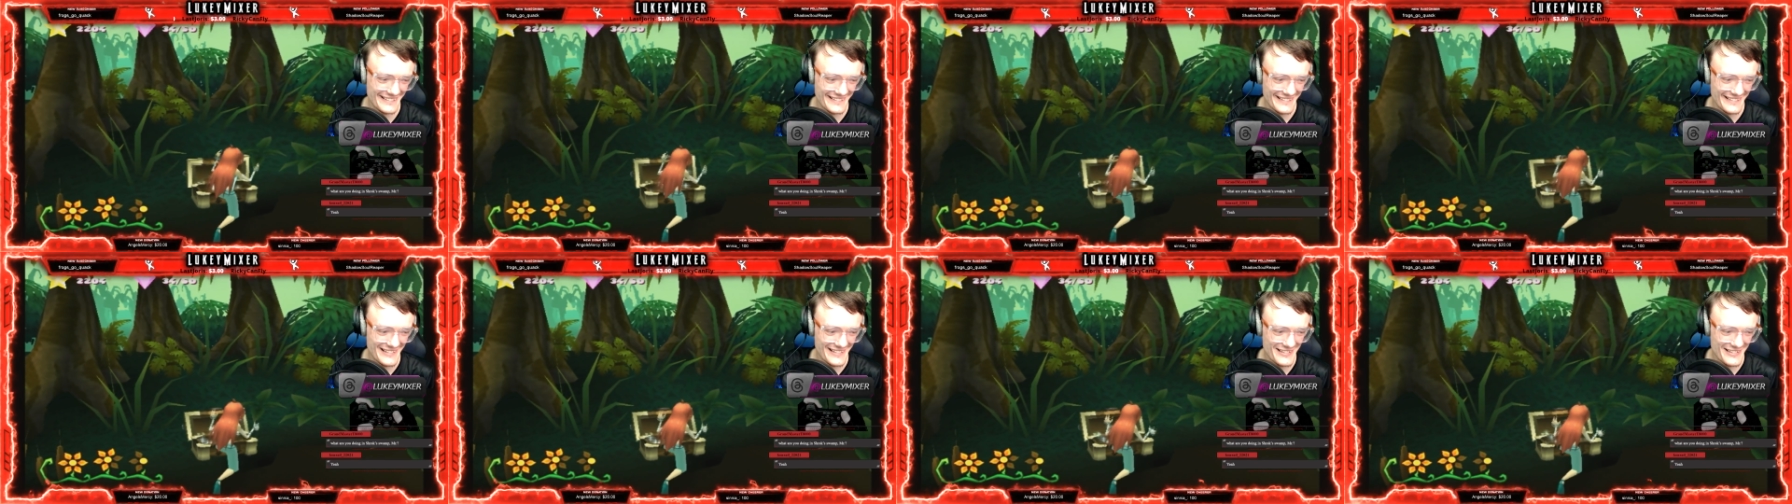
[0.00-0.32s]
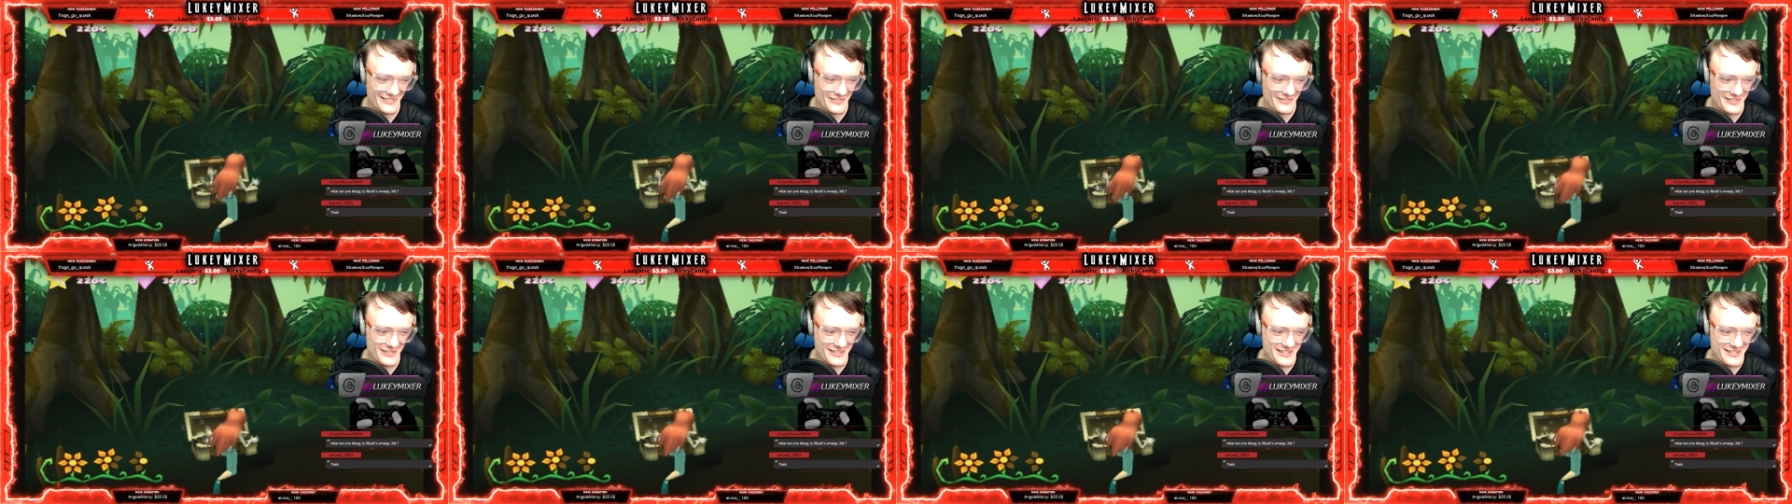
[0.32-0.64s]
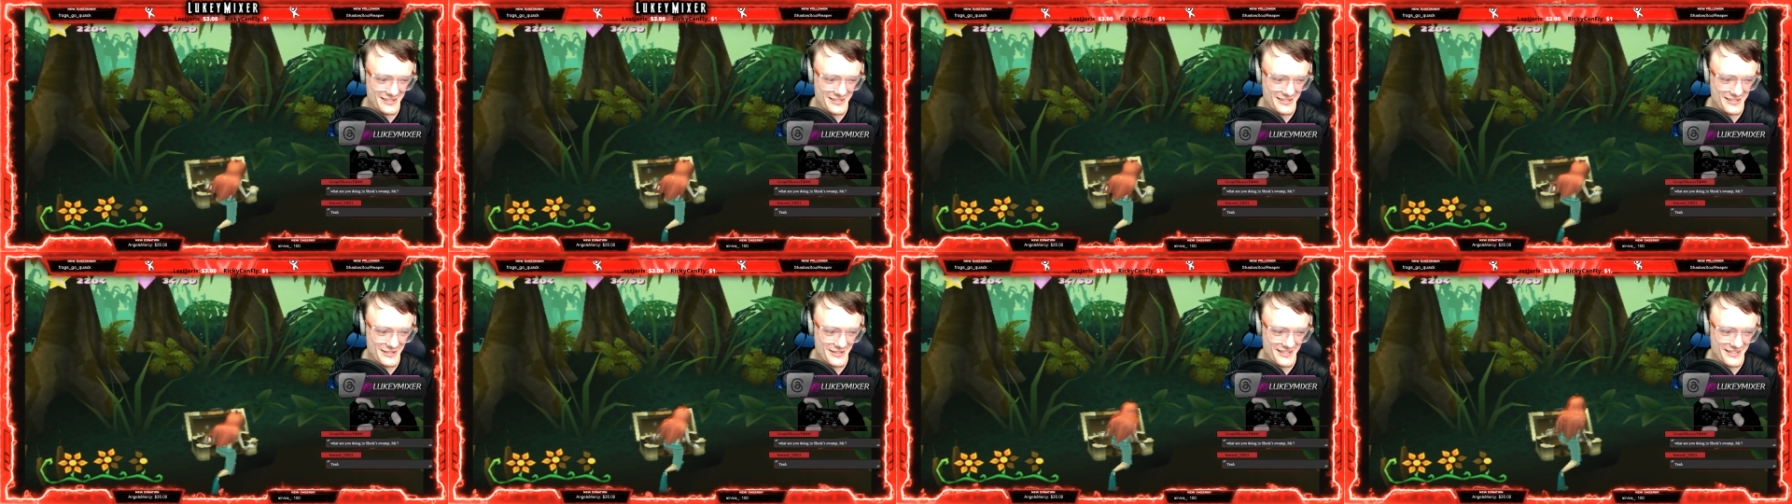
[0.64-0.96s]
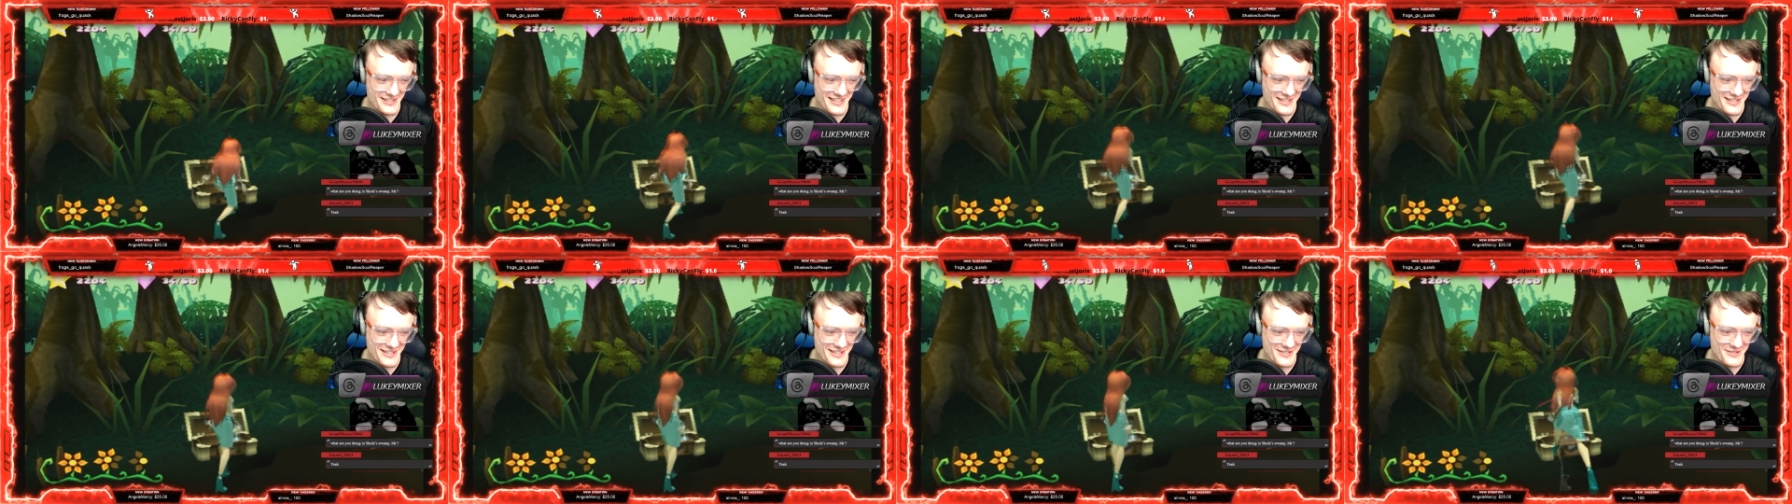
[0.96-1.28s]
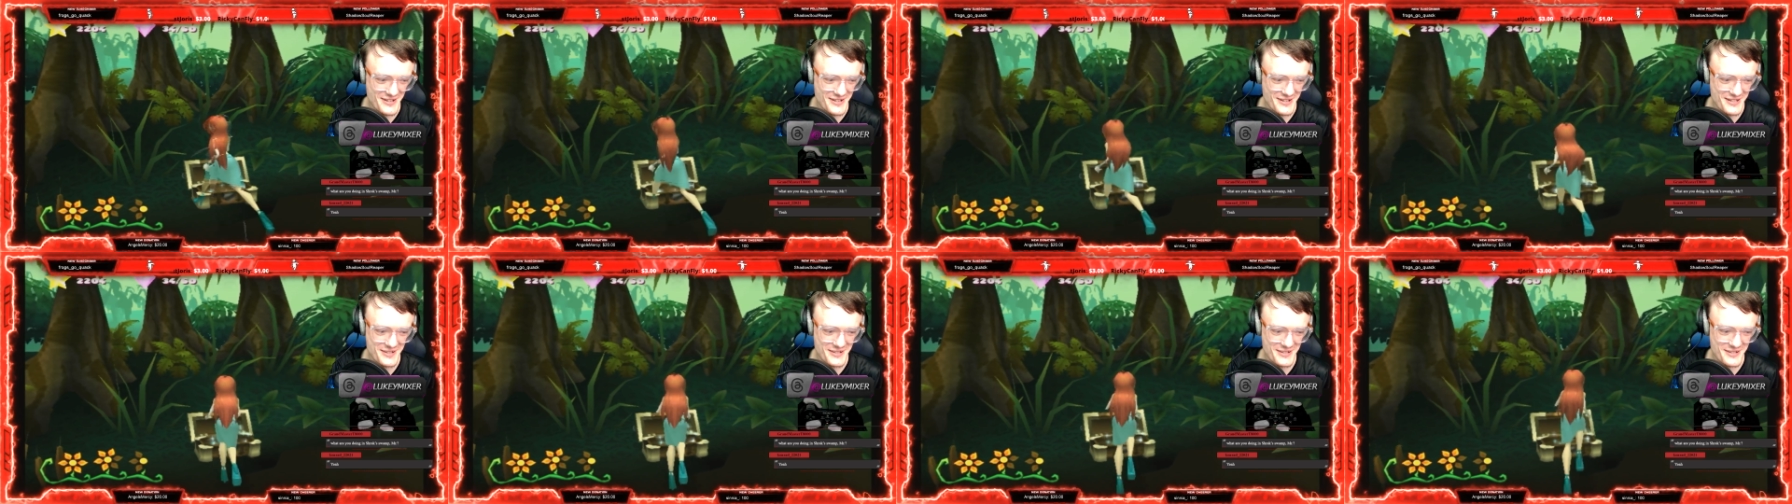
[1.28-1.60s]
what are you doing at
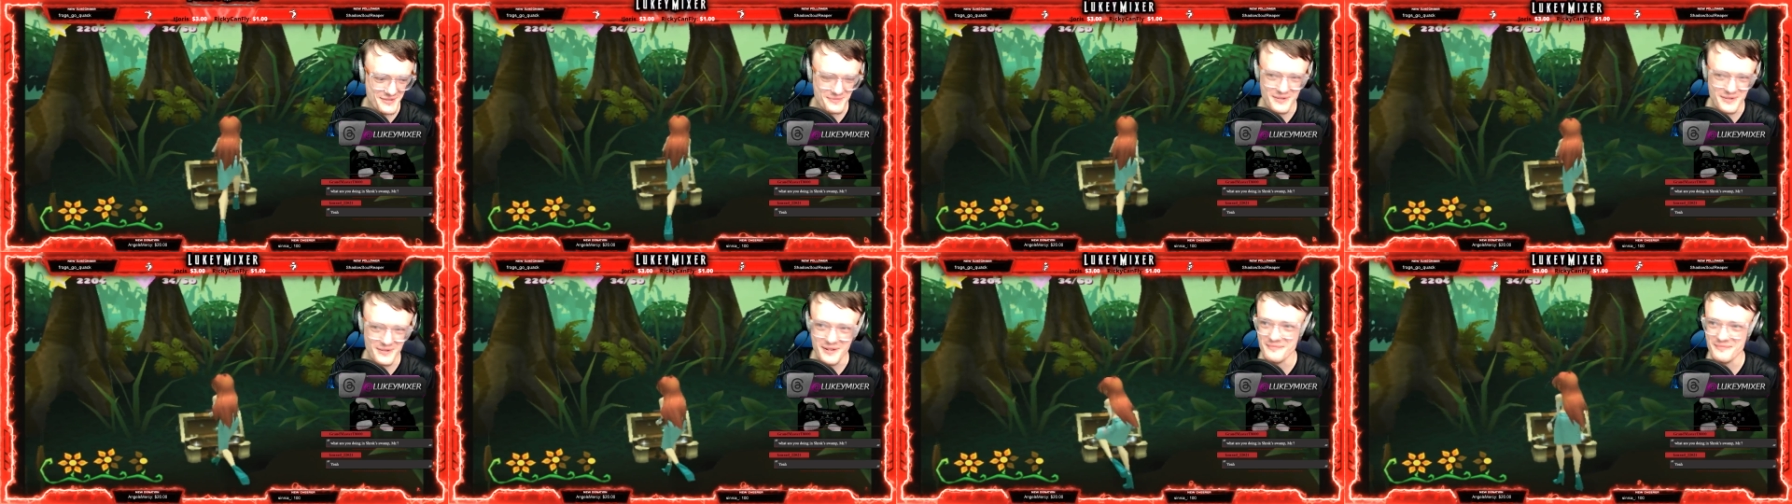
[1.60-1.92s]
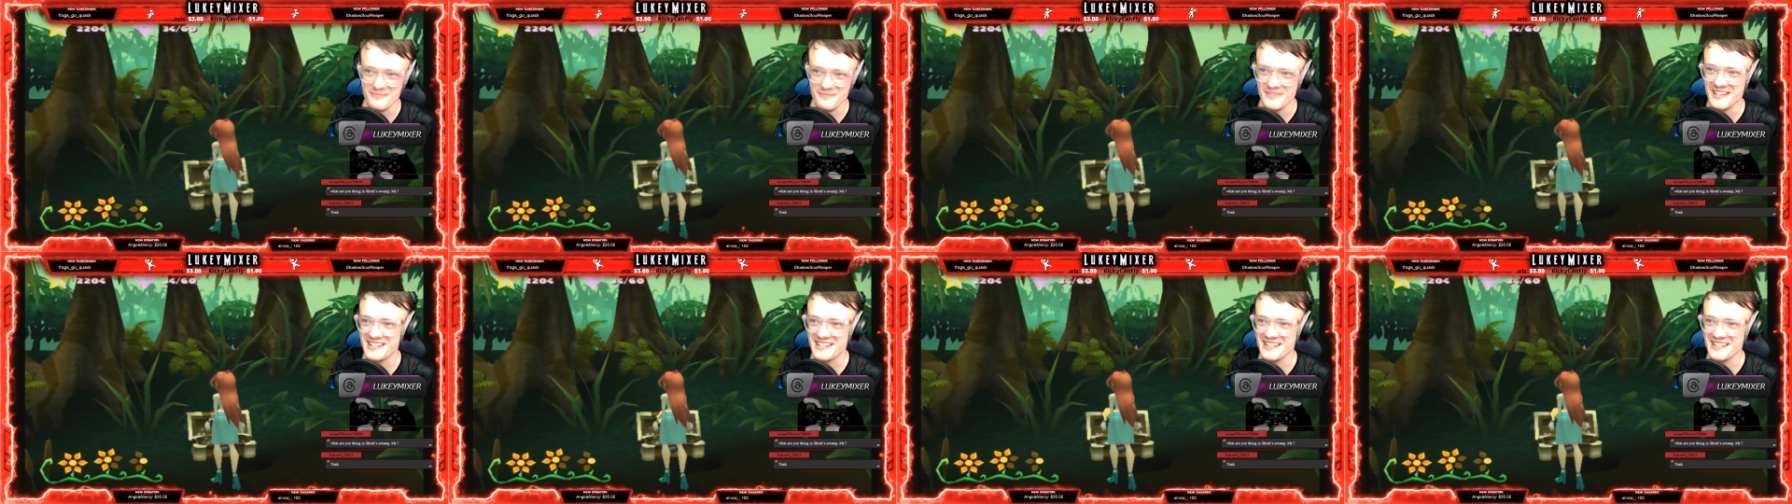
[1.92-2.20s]
Shrek Swamp, mister?